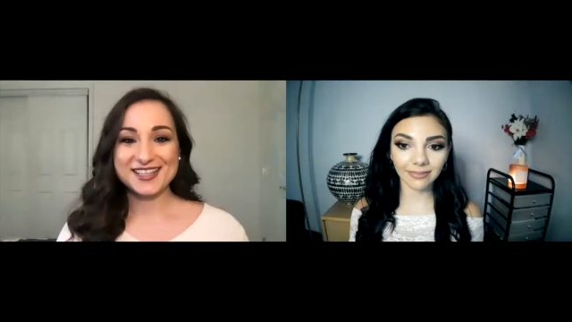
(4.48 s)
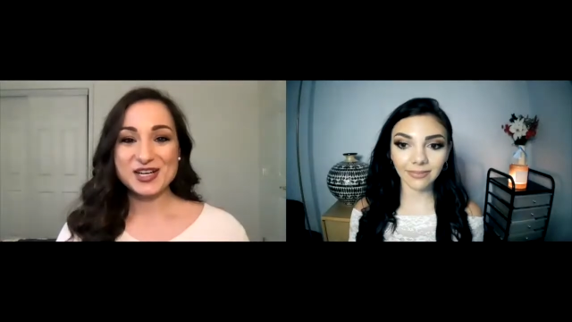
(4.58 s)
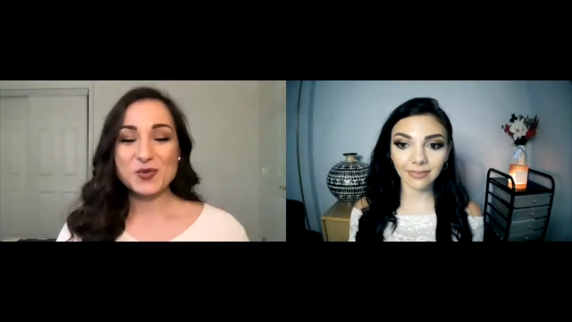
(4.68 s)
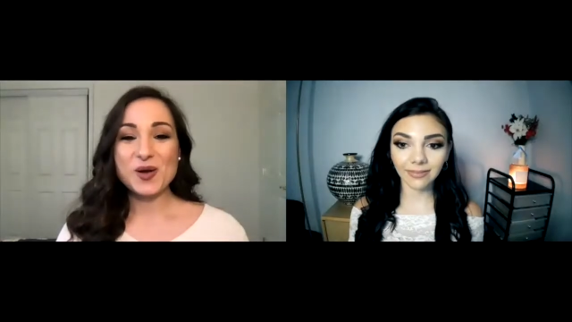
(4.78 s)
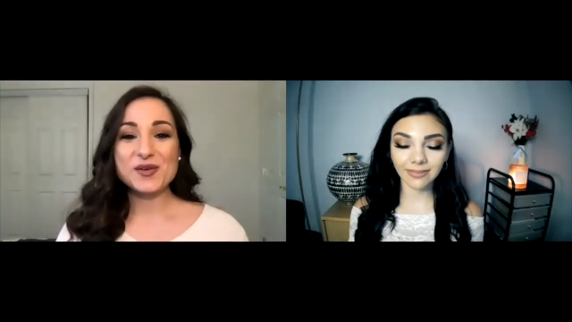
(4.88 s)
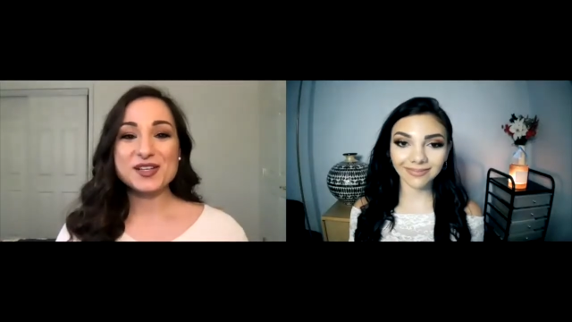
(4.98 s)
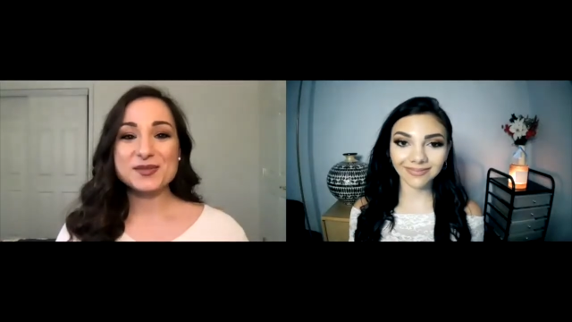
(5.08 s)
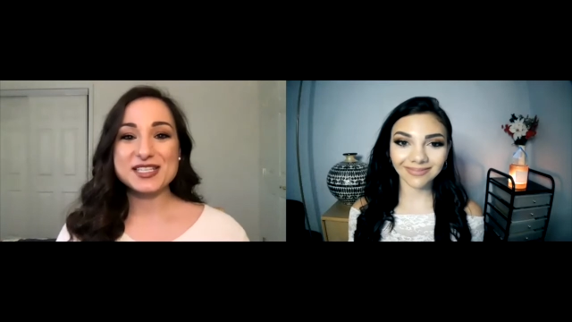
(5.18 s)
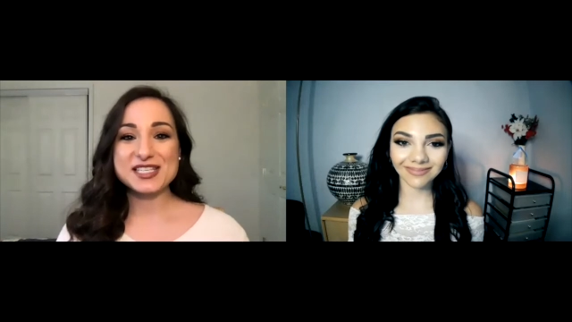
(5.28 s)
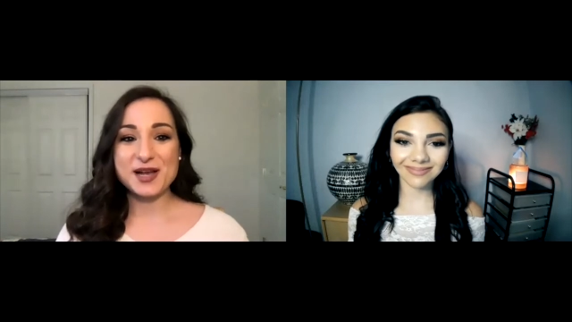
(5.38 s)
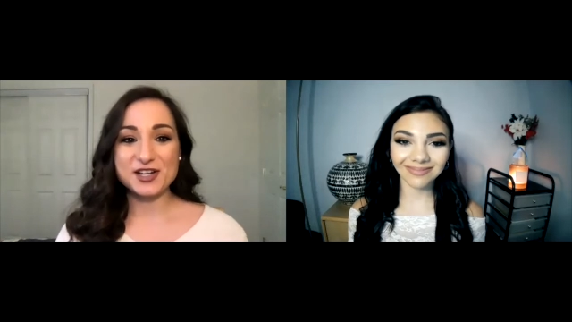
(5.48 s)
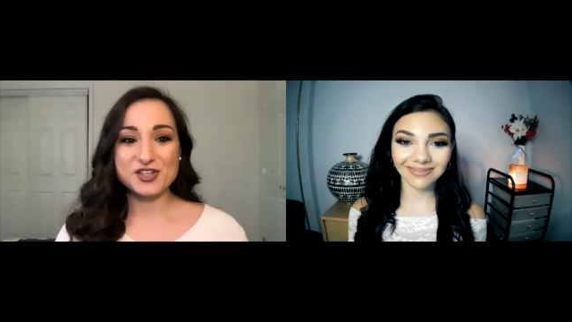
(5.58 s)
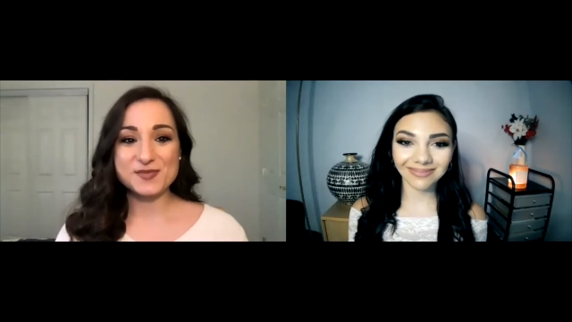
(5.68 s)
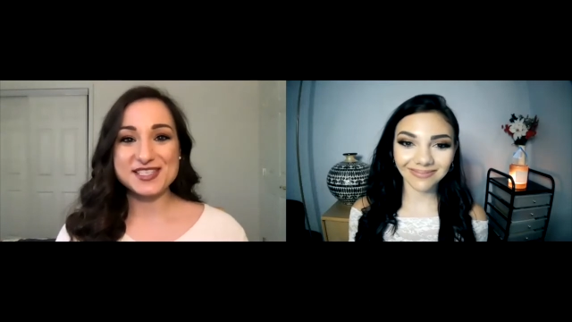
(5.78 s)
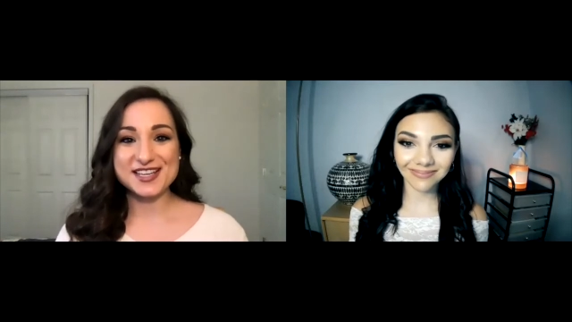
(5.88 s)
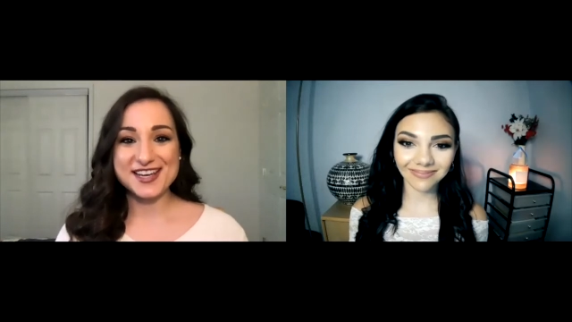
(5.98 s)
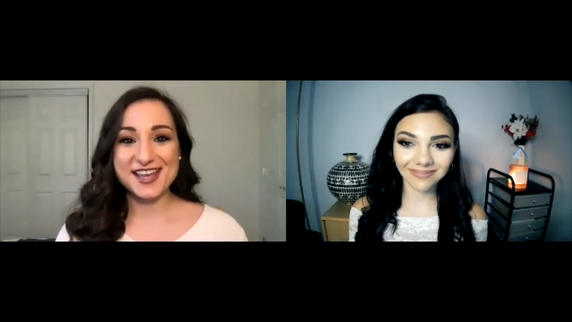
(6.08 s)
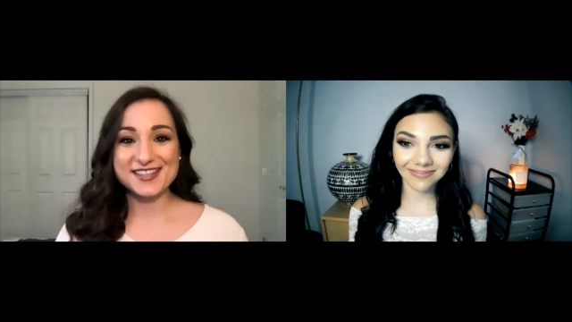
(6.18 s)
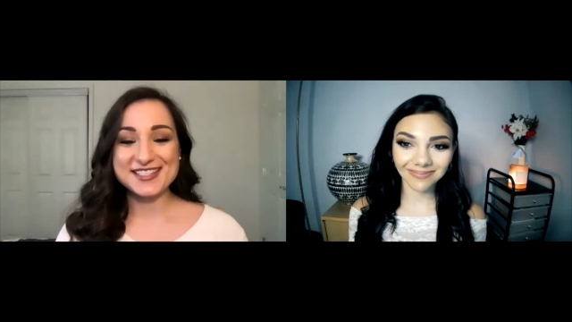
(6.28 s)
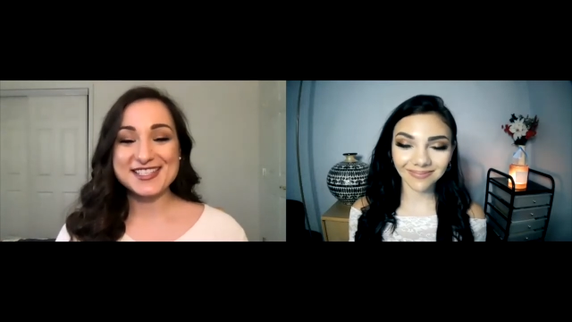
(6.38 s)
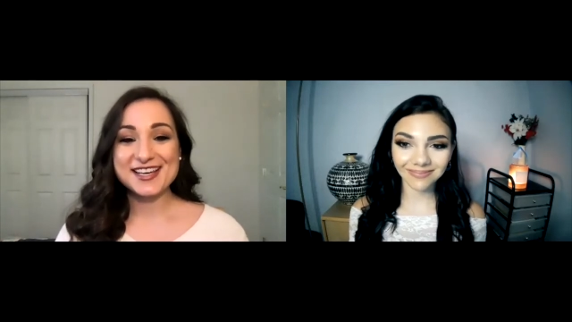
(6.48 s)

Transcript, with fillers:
Speaker 1: Welcome to Spectrum Sundays.